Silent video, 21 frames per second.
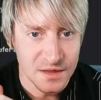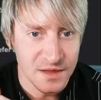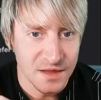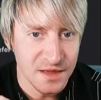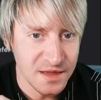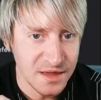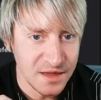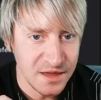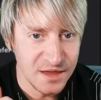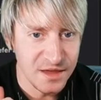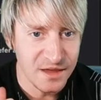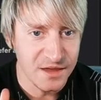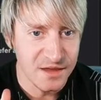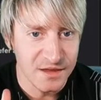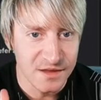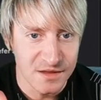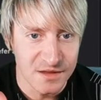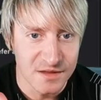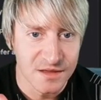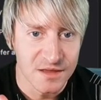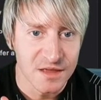
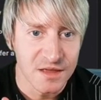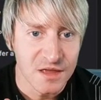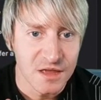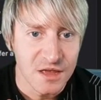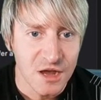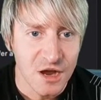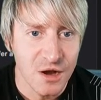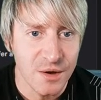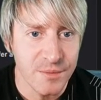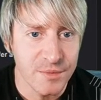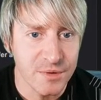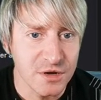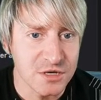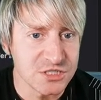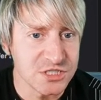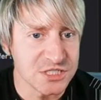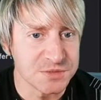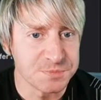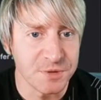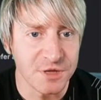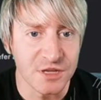Hey. All right, we're gonna
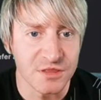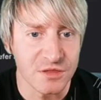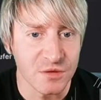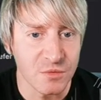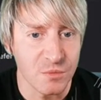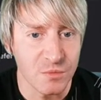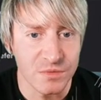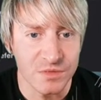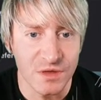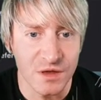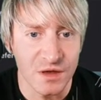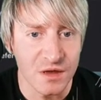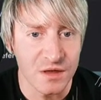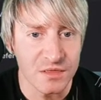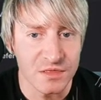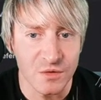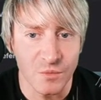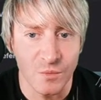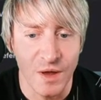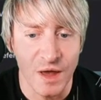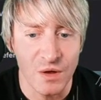just play on the,
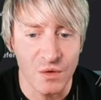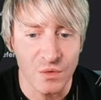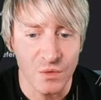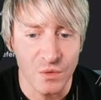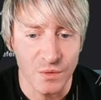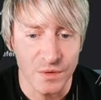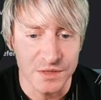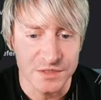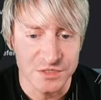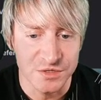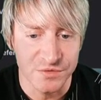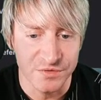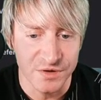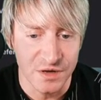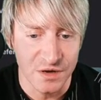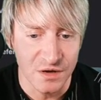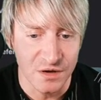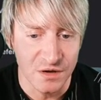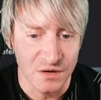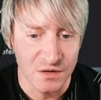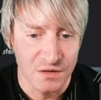the, the WoW coins over
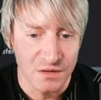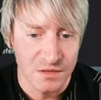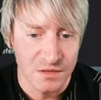here.